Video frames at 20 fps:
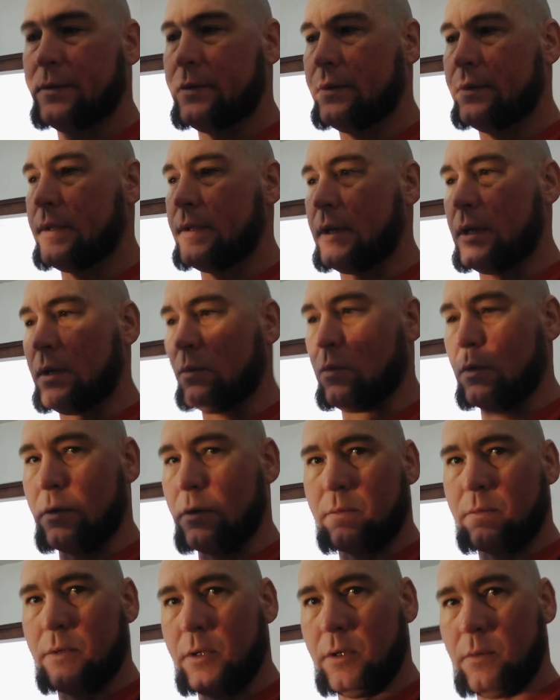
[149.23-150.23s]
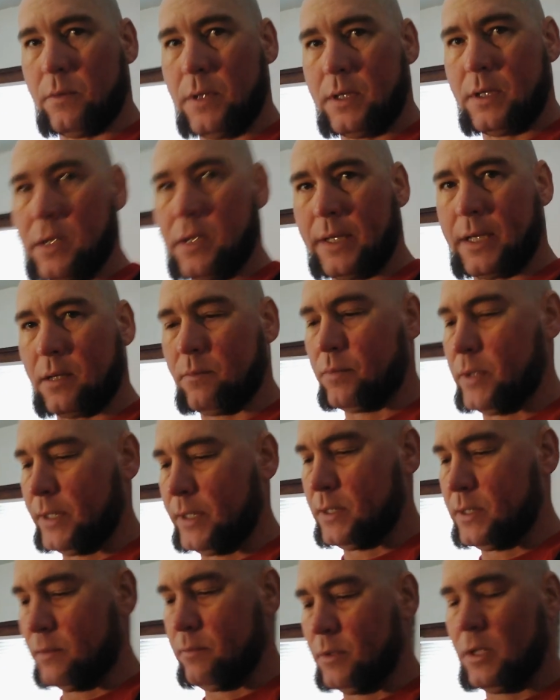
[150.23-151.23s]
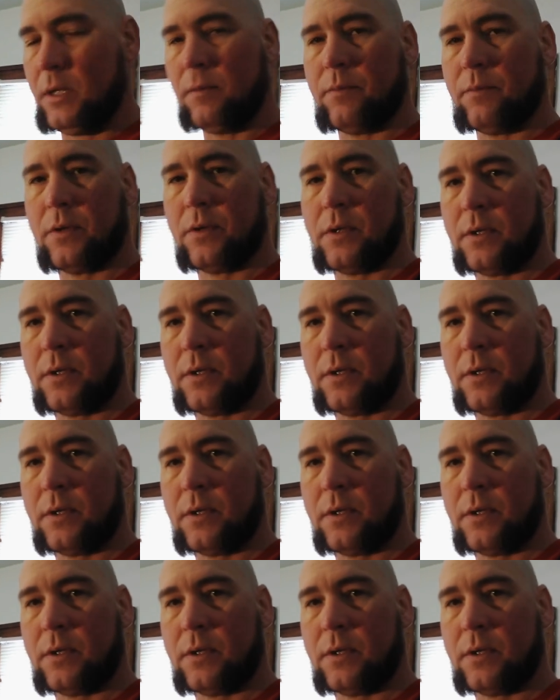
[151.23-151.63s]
They work really well. I can plant them deep,